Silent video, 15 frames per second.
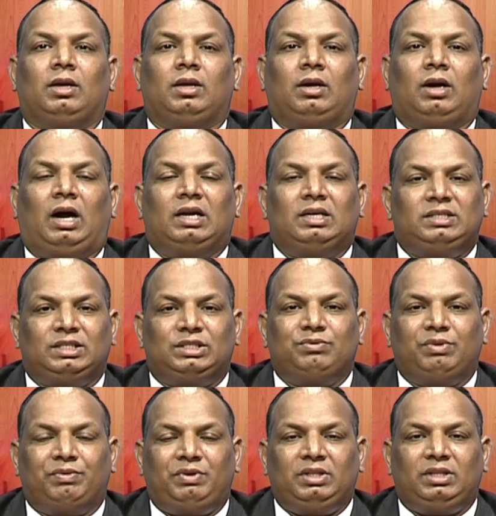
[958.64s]
Under section
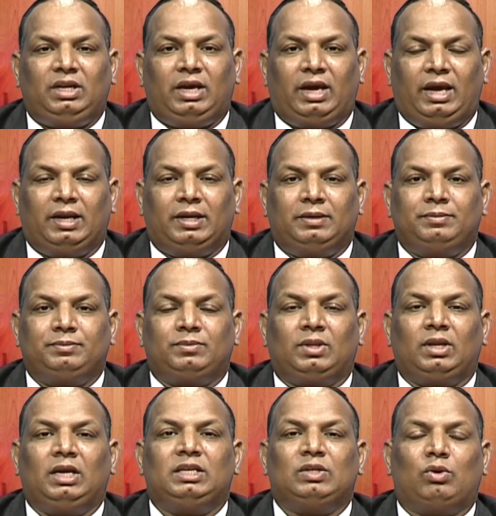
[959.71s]
53N,
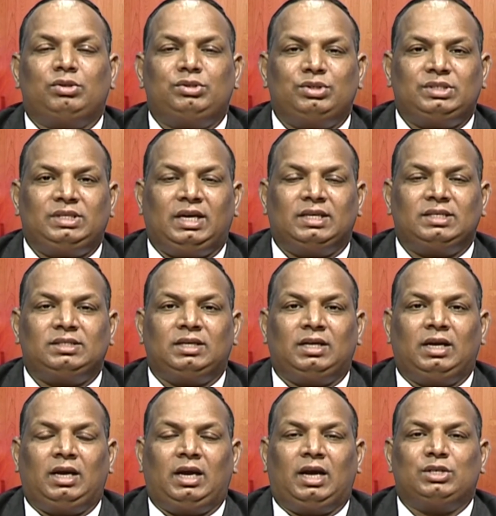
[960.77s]
it also says
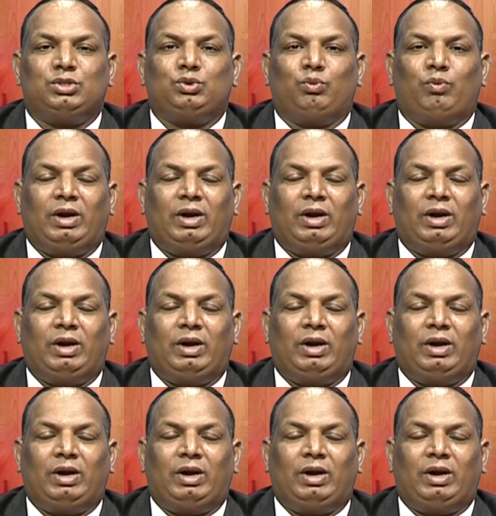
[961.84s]
as to when